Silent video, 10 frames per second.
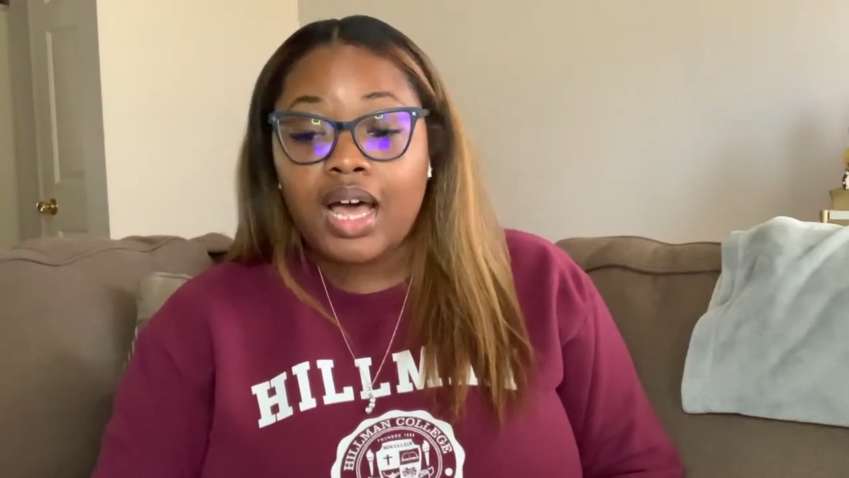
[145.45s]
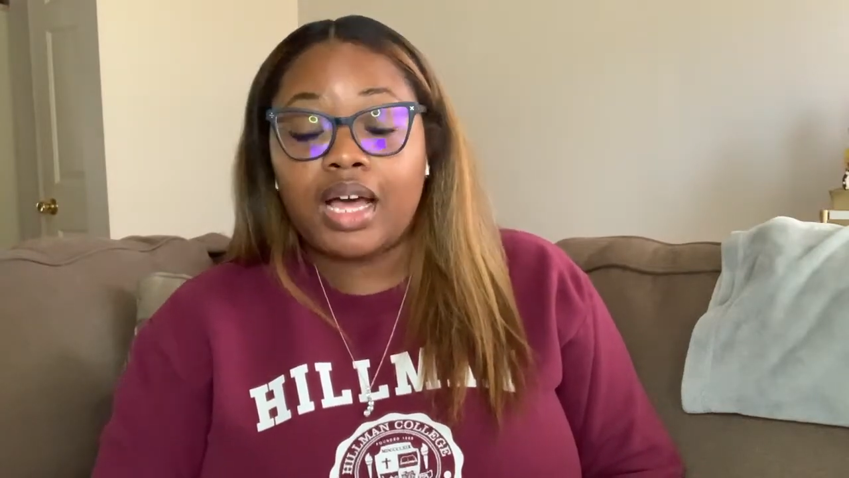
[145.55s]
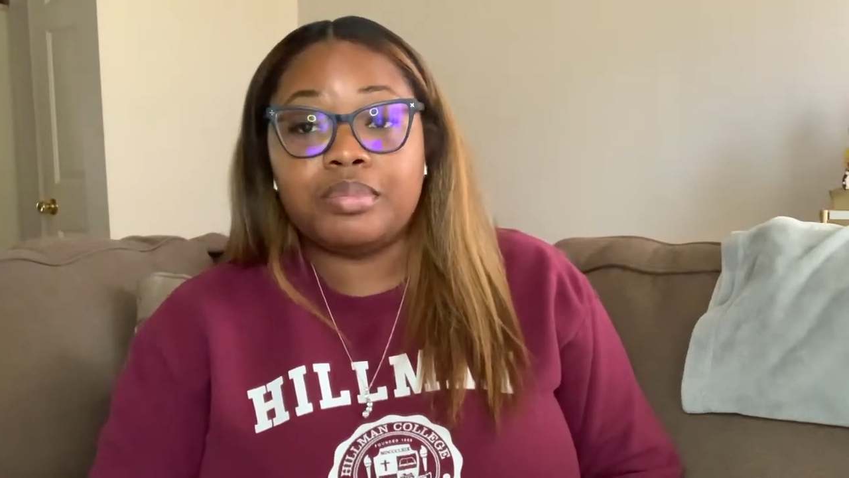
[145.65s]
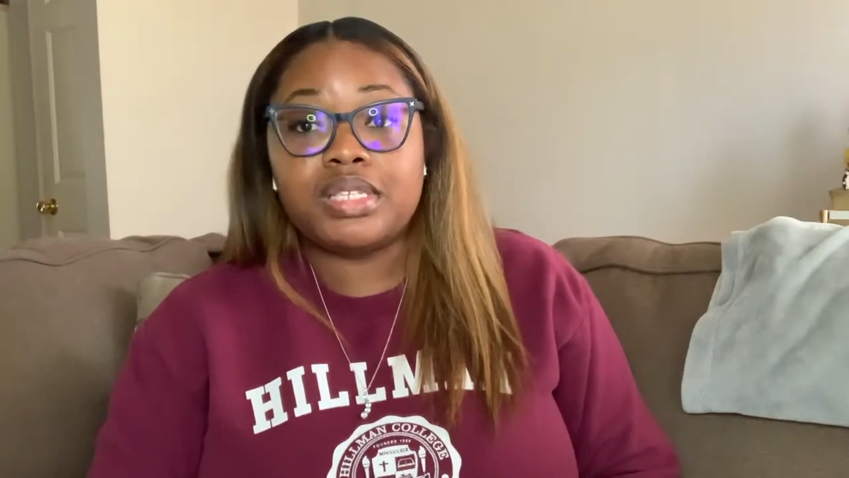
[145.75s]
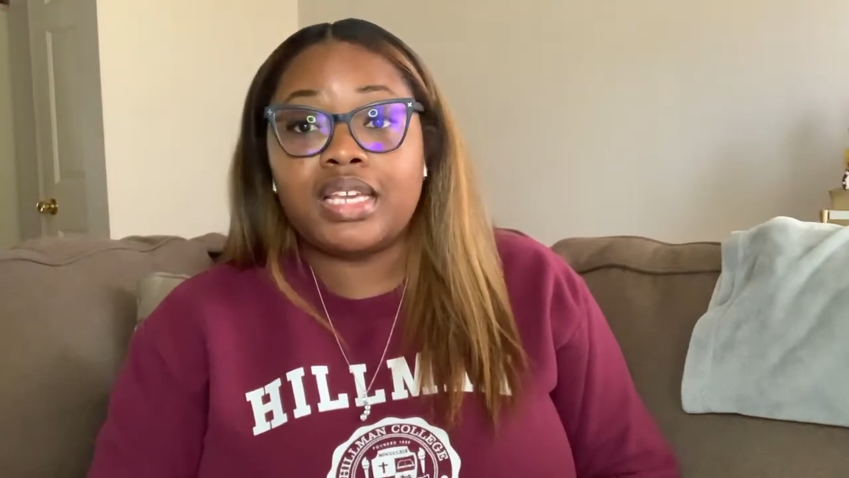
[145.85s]

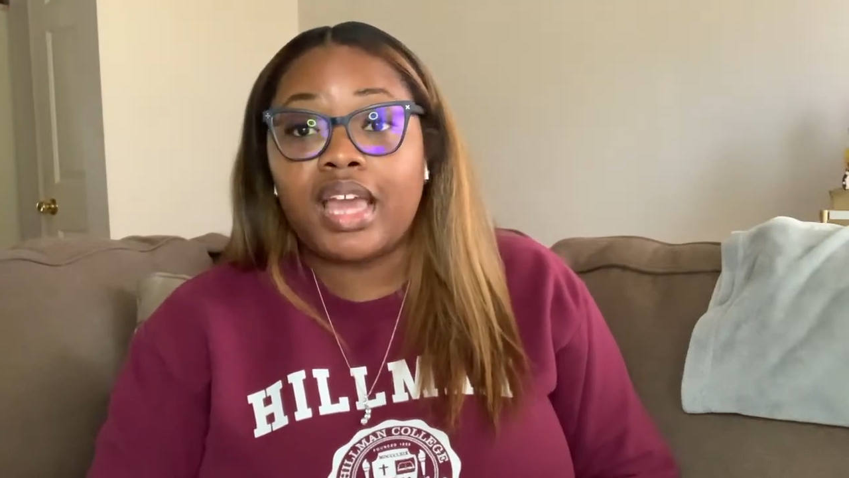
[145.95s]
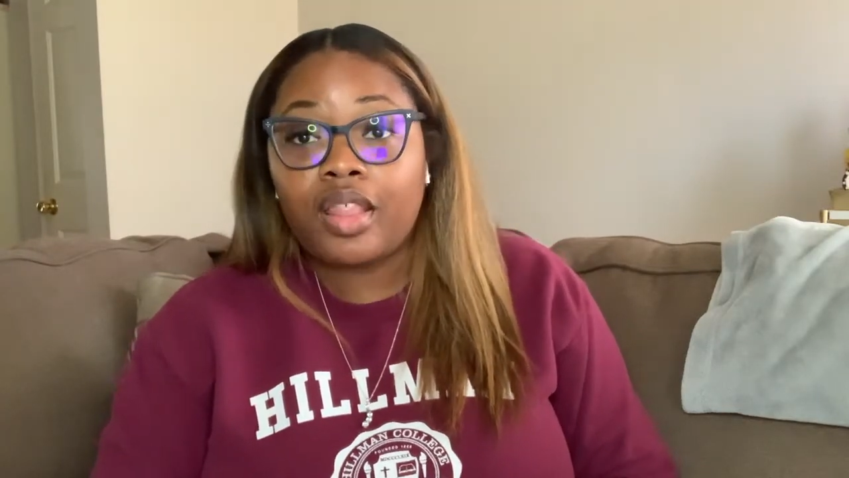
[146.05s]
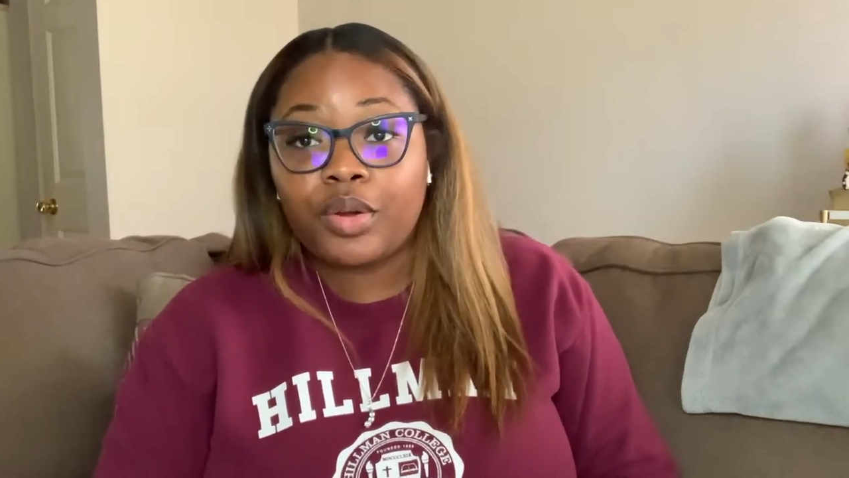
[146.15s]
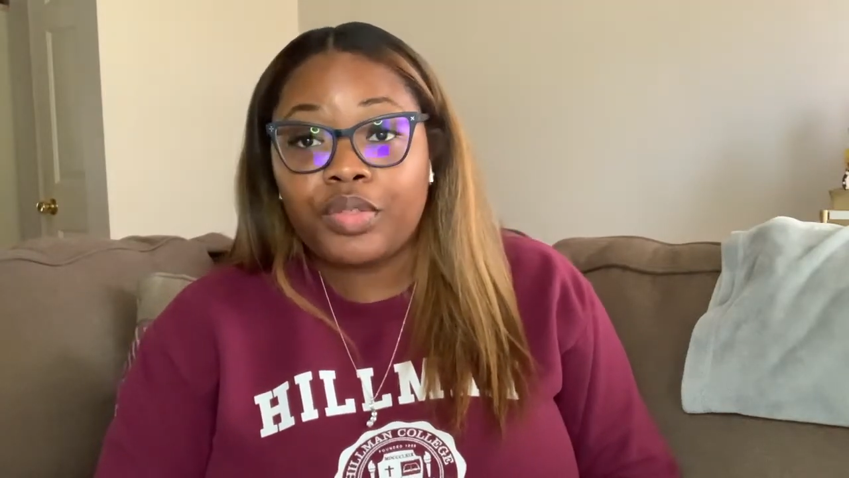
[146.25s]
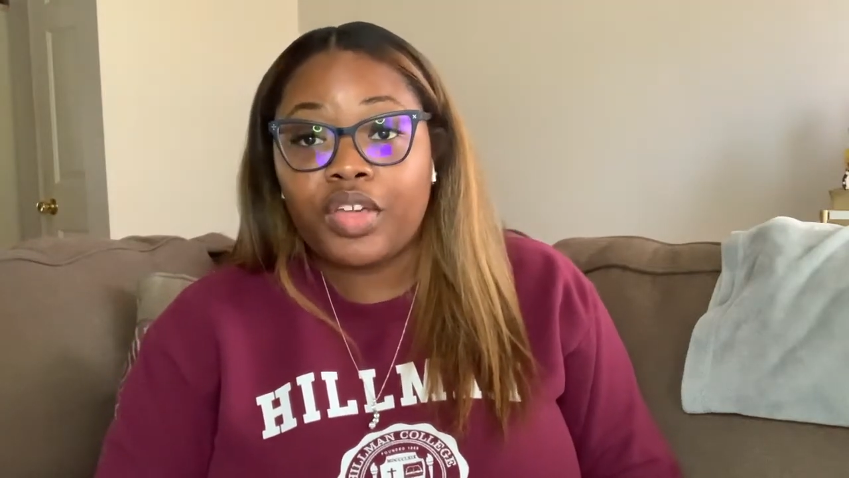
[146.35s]
And
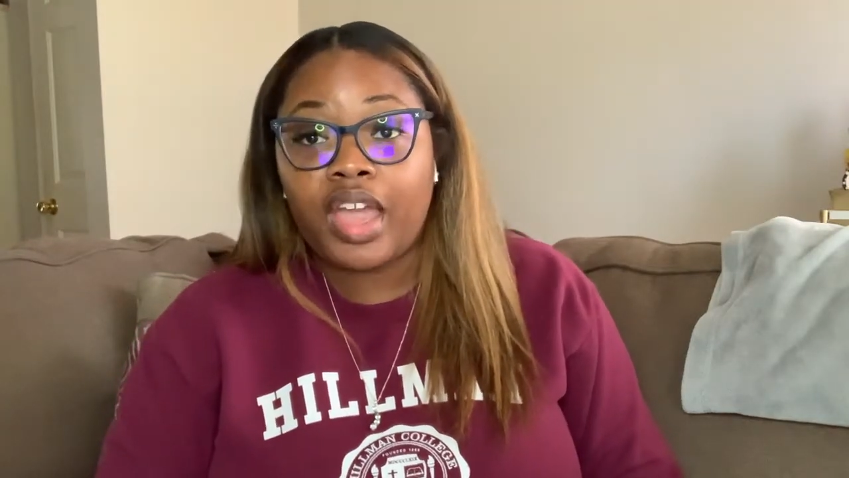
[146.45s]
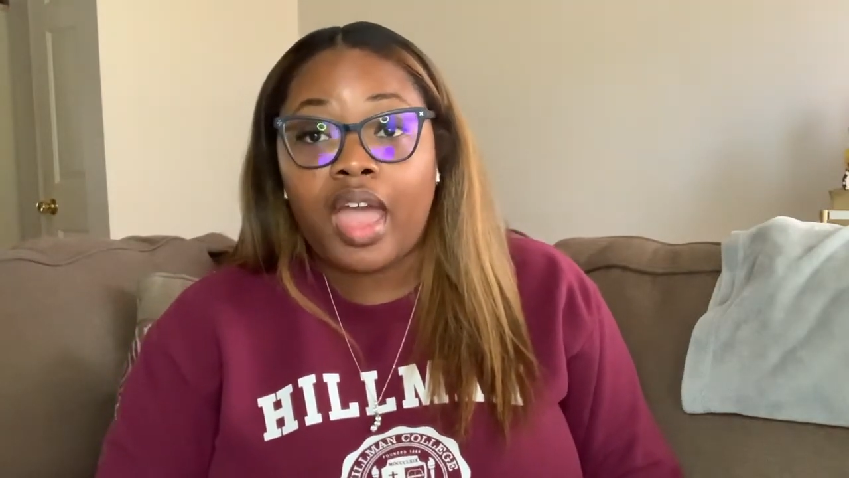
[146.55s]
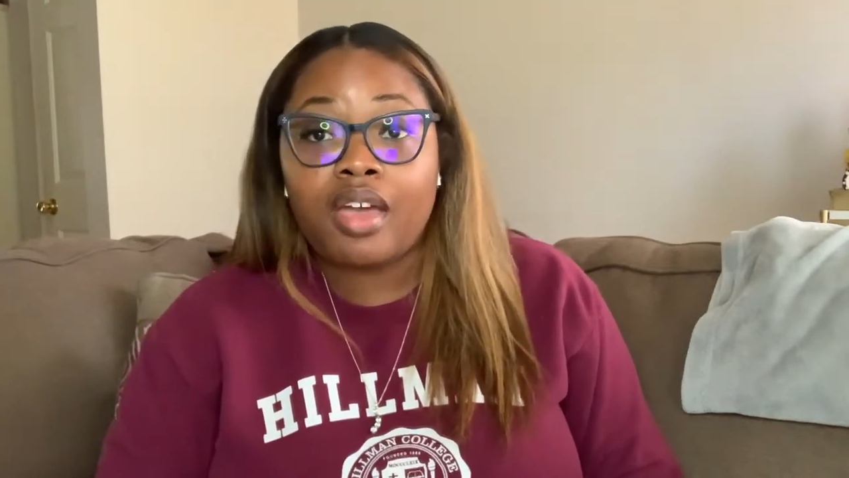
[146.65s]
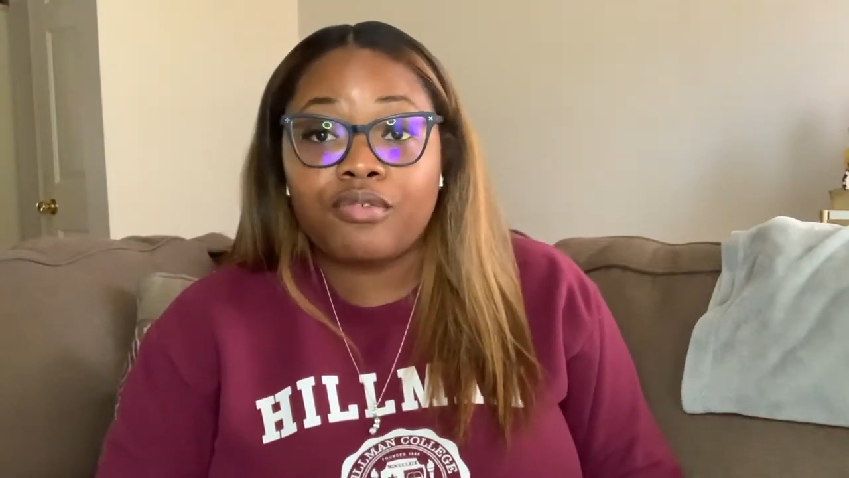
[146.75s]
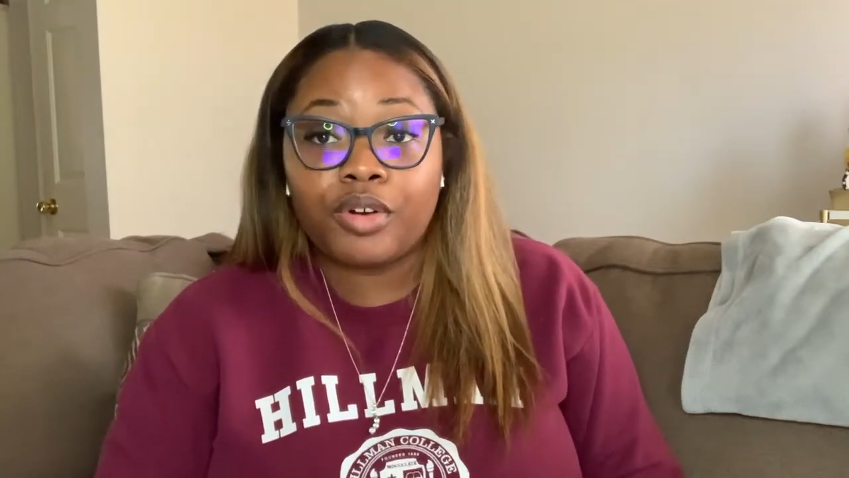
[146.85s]
together they
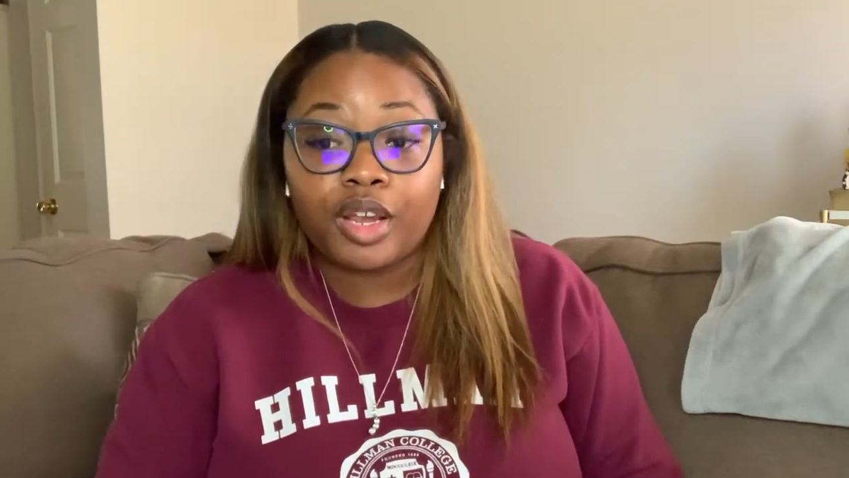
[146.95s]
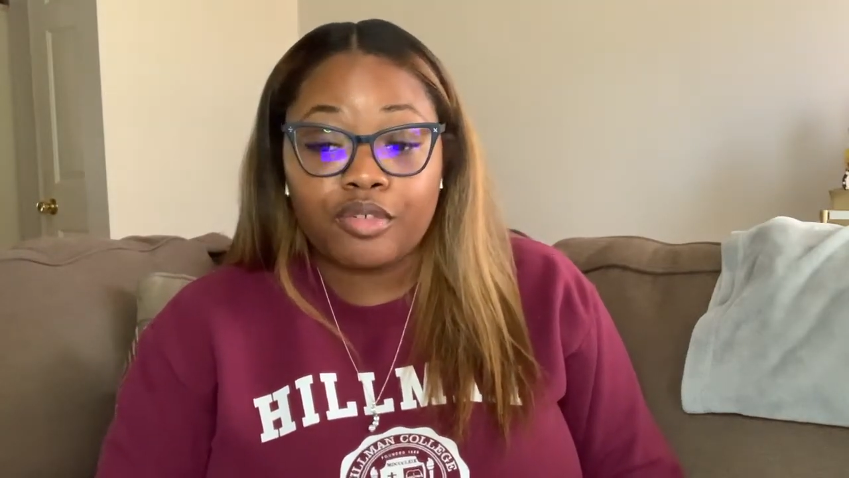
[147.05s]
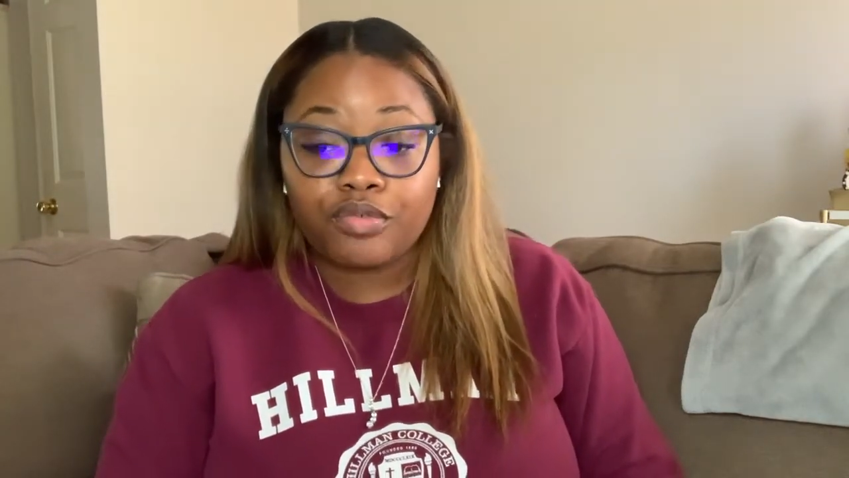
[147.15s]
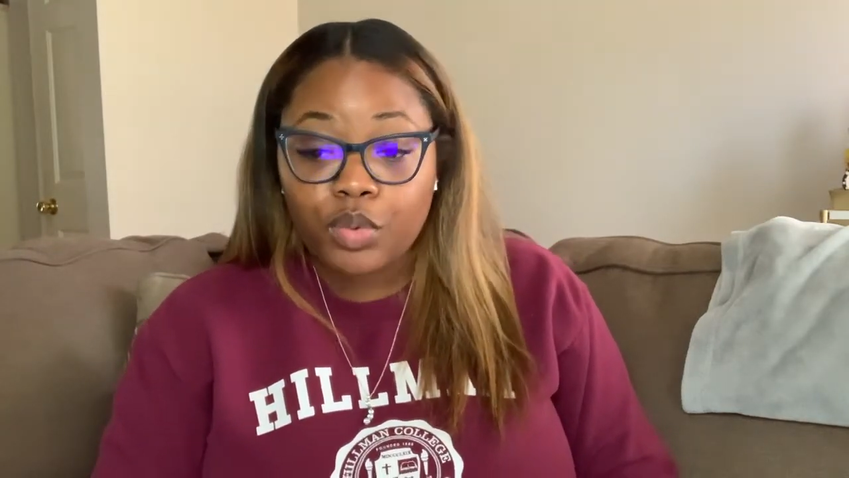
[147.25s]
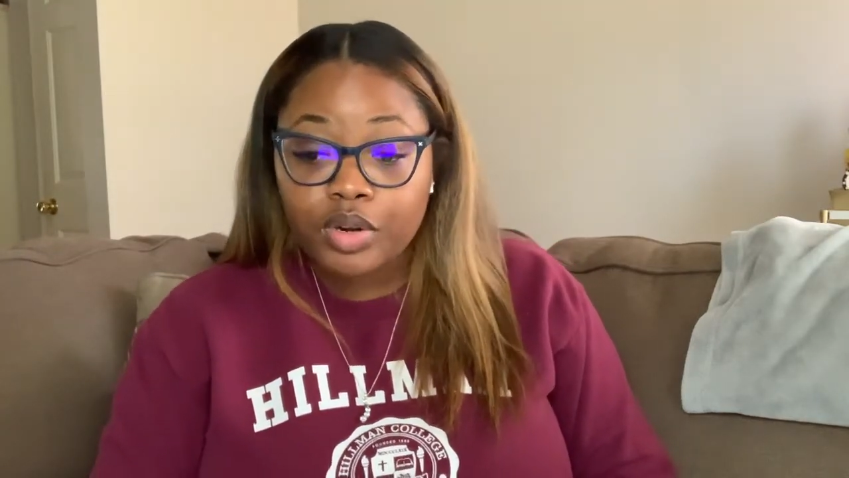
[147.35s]
have written
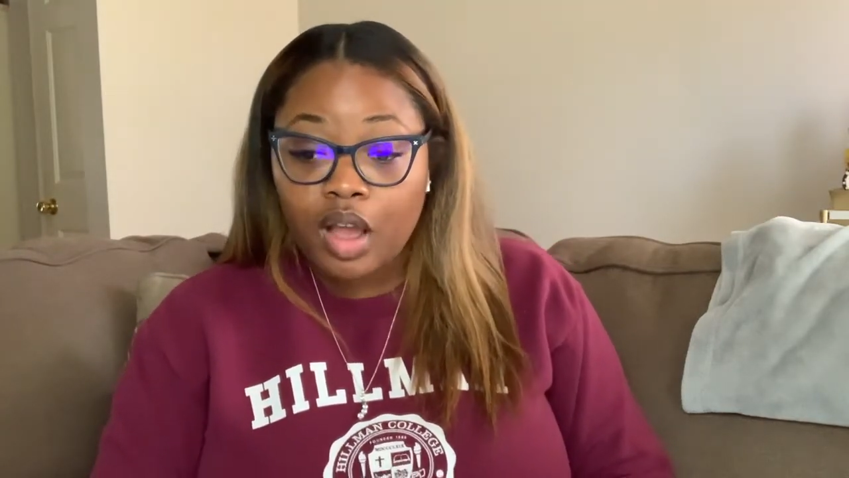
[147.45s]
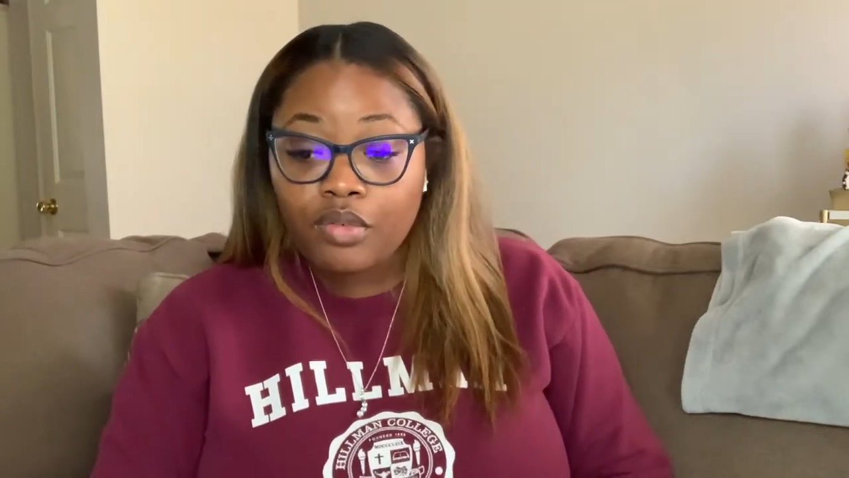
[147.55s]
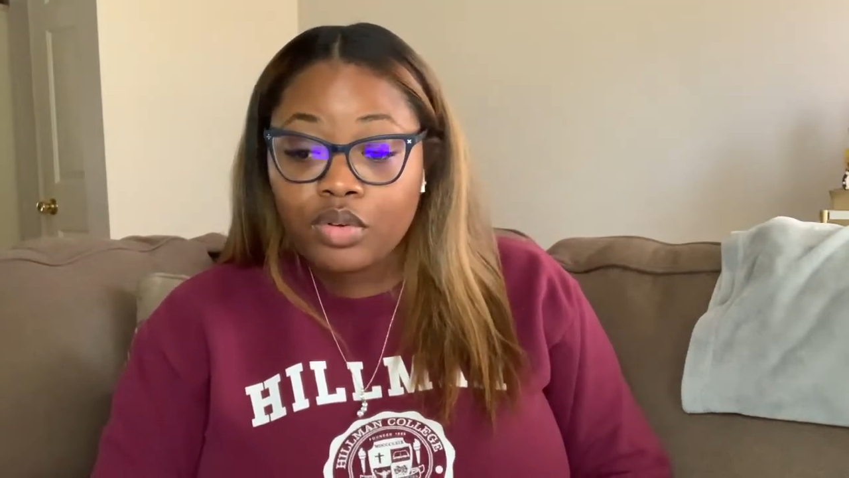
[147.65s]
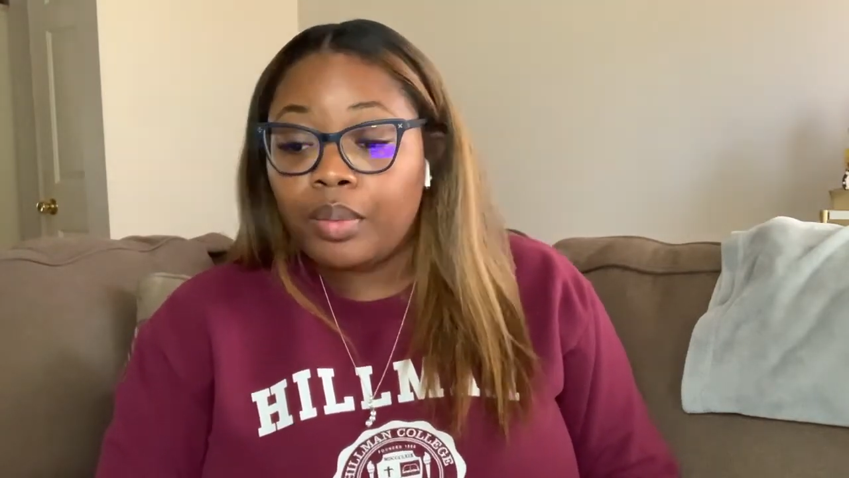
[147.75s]
4 novels,